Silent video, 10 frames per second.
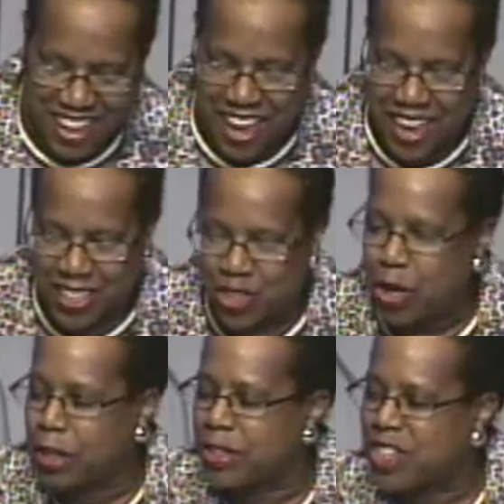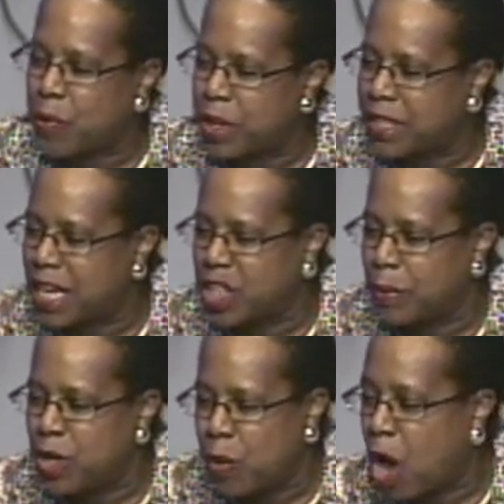Yes, turn to someone and tell
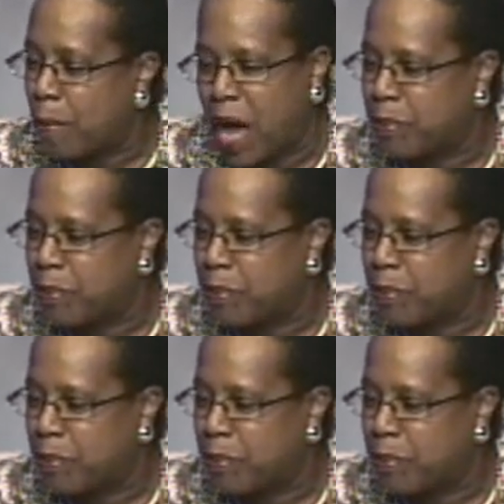them, you are my